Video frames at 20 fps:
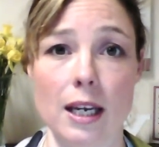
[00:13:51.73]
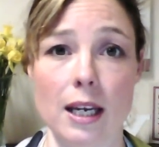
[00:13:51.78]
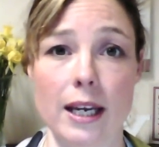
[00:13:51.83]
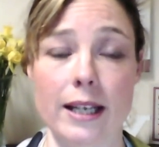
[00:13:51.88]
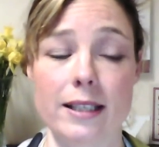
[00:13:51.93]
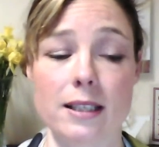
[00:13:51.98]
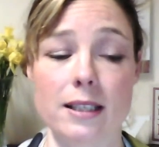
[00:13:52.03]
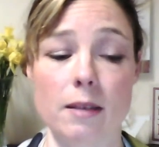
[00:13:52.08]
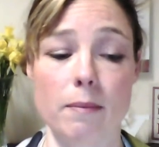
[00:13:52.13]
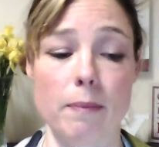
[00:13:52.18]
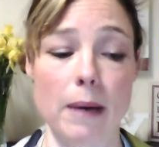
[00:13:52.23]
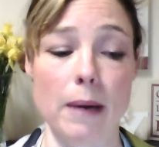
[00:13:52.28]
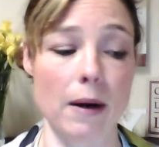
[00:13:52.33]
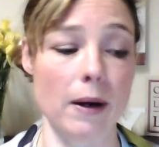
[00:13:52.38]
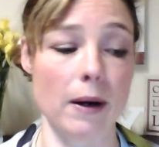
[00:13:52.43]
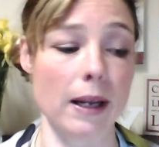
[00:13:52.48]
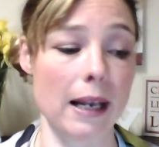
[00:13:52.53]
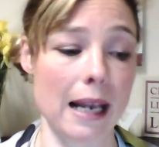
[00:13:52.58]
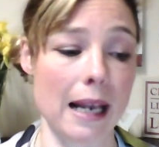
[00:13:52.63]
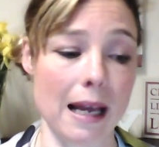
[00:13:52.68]
It's
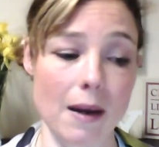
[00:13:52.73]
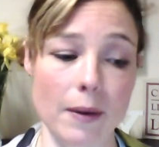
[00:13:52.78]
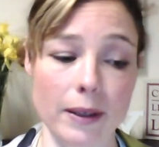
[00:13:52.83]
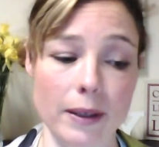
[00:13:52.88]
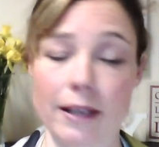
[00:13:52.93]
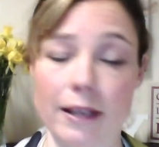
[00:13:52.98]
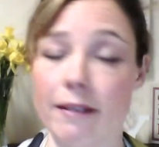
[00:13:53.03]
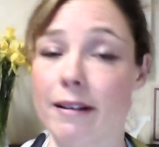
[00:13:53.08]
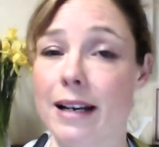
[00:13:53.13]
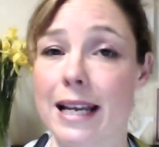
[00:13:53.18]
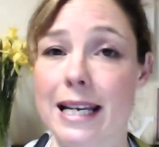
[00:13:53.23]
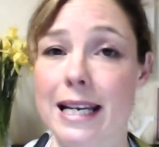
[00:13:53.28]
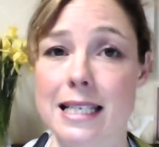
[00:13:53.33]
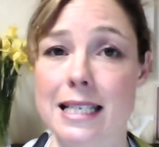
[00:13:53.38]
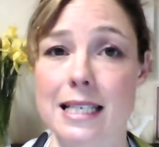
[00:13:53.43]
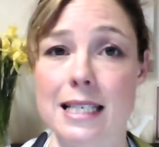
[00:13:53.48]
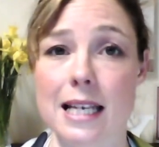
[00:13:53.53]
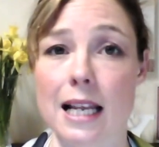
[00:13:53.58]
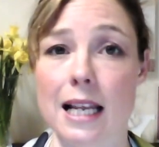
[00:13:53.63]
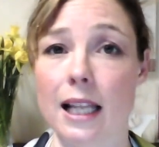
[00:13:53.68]
about allowing their innate
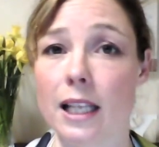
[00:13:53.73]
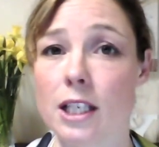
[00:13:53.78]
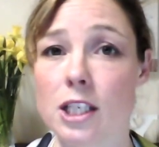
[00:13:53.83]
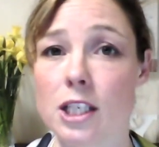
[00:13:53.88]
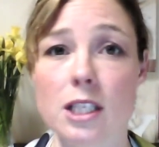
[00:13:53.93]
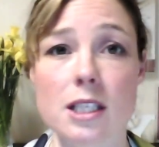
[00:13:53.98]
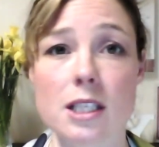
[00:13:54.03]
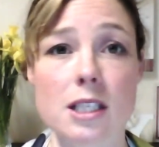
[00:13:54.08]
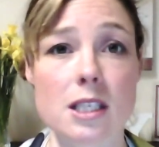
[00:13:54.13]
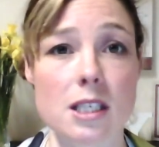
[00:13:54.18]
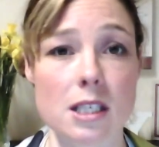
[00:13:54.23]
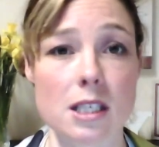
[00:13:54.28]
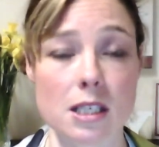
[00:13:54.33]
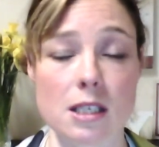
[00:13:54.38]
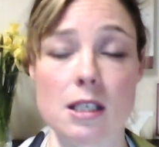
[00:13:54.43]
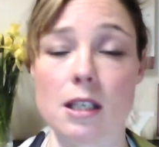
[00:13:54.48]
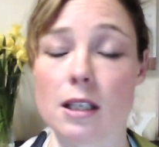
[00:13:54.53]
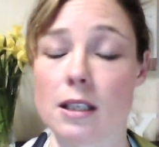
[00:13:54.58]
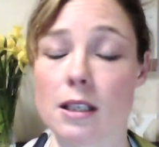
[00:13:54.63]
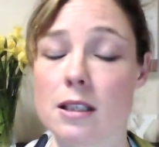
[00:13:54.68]
intelligence
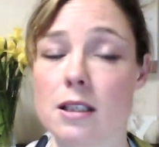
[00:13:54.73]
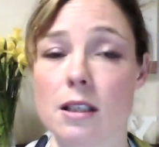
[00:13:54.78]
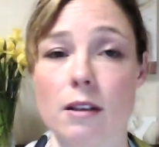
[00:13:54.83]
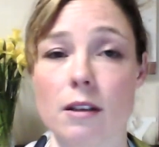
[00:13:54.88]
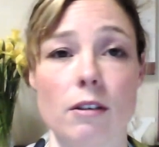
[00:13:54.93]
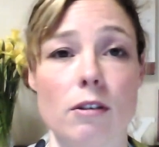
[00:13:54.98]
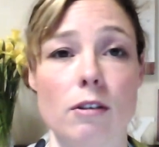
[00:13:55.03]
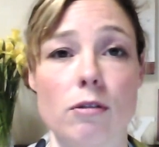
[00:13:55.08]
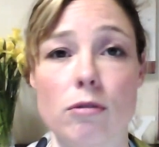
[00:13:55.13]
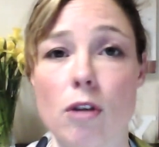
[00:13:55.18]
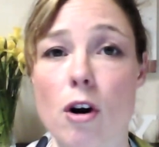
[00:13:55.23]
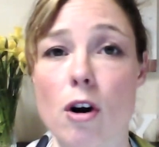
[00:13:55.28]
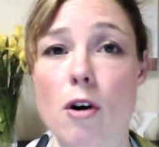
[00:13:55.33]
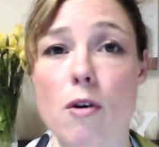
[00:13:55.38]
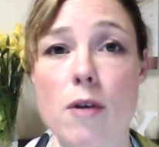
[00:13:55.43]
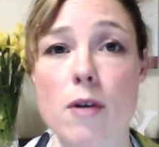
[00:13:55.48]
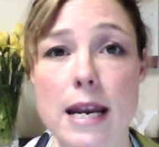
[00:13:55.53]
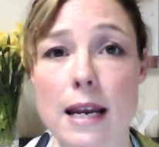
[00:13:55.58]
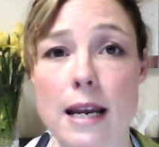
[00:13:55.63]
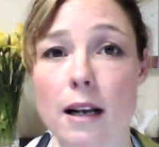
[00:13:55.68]
to grow,
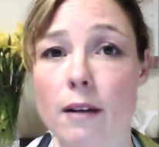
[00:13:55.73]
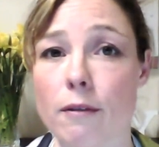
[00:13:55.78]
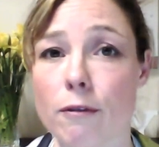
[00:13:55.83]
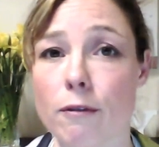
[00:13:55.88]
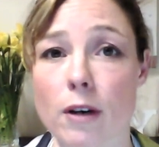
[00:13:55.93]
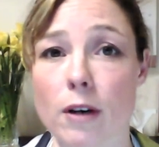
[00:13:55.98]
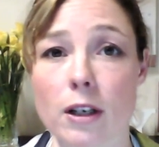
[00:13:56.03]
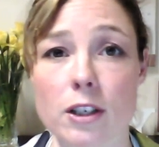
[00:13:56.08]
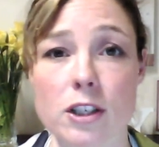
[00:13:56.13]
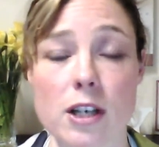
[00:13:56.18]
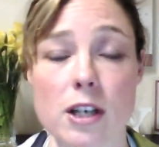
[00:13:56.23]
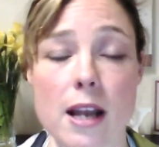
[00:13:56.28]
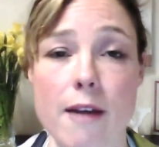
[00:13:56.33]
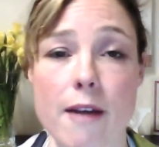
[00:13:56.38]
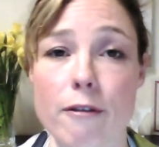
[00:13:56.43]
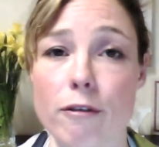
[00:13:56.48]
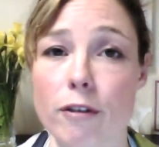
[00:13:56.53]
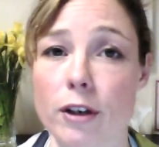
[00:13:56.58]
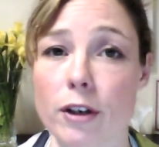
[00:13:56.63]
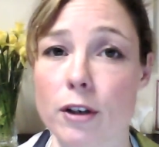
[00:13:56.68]
heal, and function
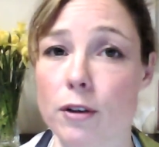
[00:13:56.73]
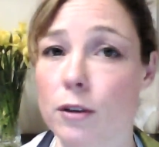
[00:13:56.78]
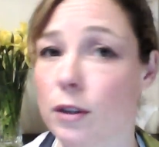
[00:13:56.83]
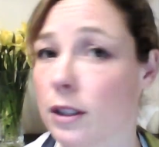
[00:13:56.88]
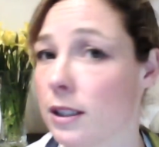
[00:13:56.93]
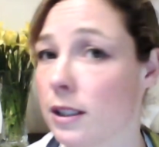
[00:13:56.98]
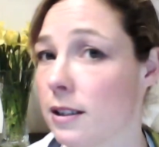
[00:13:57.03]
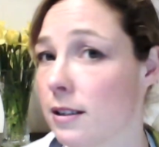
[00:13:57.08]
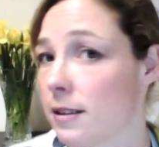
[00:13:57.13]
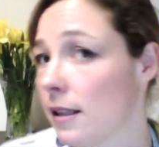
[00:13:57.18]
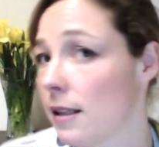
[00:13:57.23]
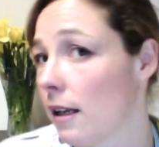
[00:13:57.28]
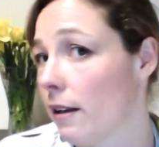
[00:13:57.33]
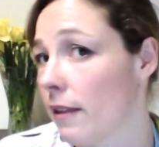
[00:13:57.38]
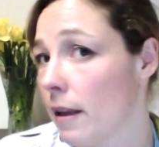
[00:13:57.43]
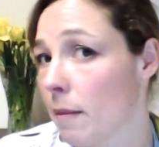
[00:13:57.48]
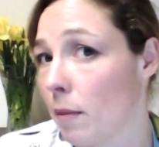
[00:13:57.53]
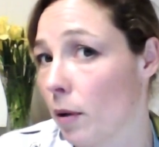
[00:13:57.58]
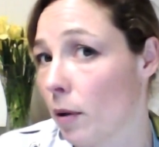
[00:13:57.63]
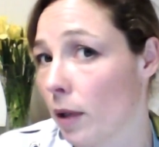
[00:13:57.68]
every organ and cell in
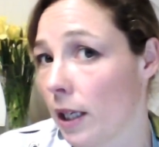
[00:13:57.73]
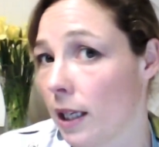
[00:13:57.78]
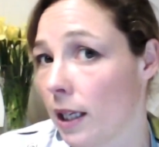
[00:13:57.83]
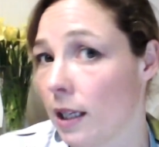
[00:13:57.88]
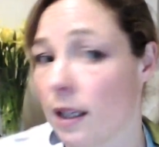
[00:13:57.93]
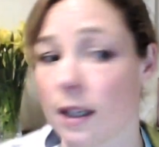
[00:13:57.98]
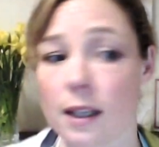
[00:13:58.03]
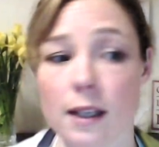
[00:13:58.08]
their body.